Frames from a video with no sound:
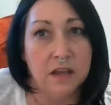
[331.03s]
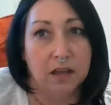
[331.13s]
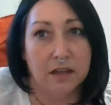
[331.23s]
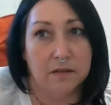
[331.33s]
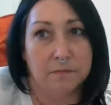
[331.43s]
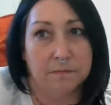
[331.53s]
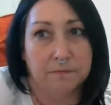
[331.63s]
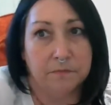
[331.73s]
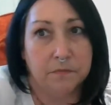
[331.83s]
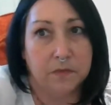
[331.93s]

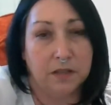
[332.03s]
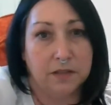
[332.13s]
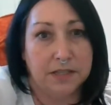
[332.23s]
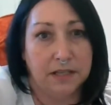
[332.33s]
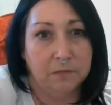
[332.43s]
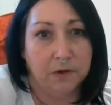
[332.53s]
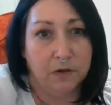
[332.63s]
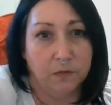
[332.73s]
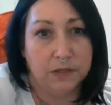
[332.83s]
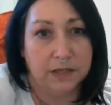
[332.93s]
in the down bar
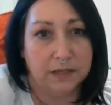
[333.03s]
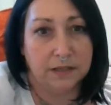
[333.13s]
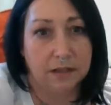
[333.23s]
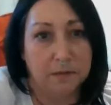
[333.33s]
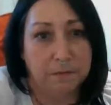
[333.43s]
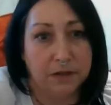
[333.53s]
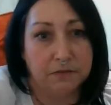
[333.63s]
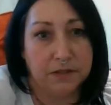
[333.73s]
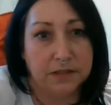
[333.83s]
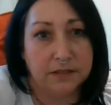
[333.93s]
when I
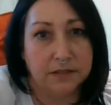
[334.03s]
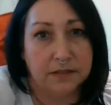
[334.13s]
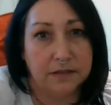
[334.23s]
upload this.